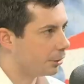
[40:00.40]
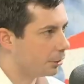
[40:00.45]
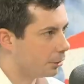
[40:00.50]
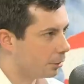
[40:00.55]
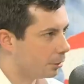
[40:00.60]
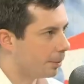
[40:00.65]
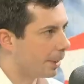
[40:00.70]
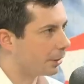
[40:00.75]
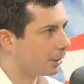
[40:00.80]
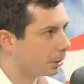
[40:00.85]

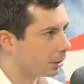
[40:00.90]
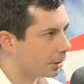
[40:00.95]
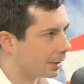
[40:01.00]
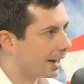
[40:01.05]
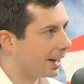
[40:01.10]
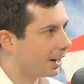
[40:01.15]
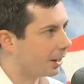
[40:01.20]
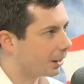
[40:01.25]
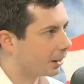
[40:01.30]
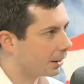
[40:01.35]
you better
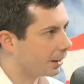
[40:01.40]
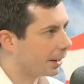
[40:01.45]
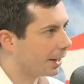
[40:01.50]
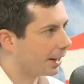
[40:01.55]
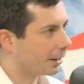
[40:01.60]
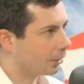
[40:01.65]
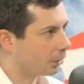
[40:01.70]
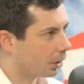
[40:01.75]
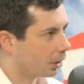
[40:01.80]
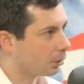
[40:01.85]
care
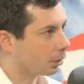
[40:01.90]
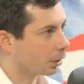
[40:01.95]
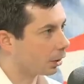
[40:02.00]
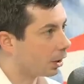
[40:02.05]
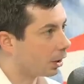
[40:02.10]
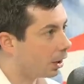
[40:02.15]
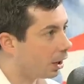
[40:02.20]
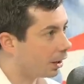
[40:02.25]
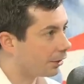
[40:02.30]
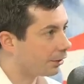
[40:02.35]
at a lower
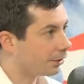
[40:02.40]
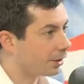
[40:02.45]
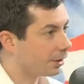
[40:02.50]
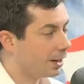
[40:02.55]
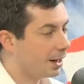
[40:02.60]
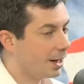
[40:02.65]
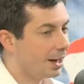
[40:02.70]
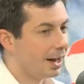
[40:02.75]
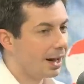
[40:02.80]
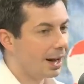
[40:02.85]
cost
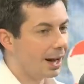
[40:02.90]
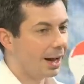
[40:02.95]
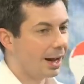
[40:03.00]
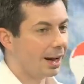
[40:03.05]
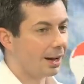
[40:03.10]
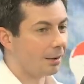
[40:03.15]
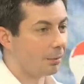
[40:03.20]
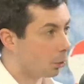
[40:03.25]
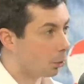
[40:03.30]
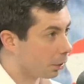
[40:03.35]

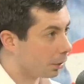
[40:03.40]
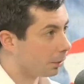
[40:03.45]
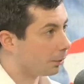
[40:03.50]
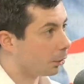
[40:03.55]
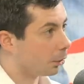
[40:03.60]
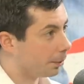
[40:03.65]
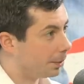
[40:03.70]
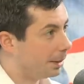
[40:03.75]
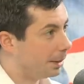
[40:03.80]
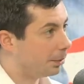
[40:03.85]
and more and
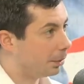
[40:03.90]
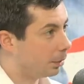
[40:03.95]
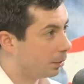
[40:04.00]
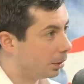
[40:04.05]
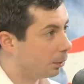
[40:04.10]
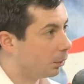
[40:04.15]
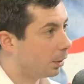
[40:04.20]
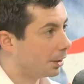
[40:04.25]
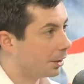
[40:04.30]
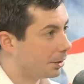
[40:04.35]
more people
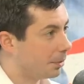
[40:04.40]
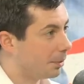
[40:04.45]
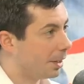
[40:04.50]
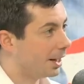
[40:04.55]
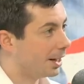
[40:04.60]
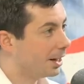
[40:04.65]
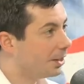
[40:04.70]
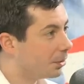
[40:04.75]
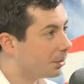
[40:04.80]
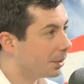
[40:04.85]
will want to
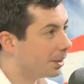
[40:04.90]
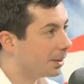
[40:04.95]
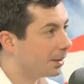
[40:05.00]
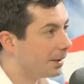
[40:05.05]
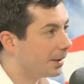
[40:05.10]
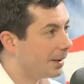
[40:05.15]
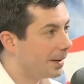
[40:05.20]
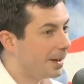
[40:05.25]
buy into it.